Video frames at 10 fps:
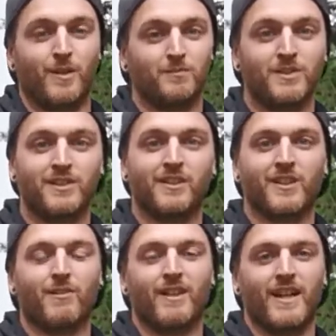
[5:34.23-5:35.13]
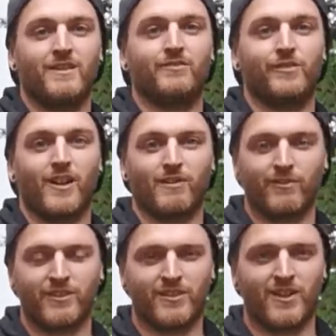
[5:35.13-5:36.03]
but I'm just going to go ahead and fire
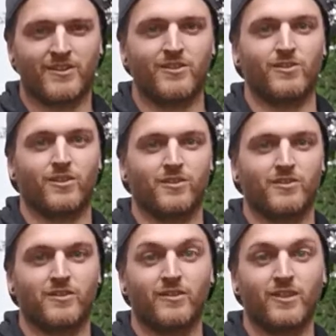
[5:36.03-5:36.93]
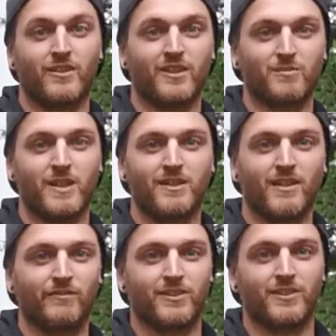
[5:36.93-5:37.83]
off these last two shots, and that's me
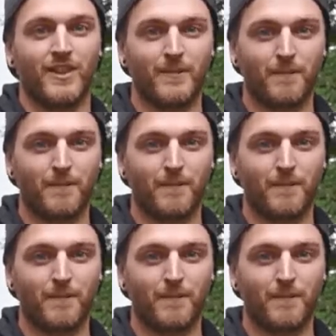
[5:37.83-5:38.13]
done for today.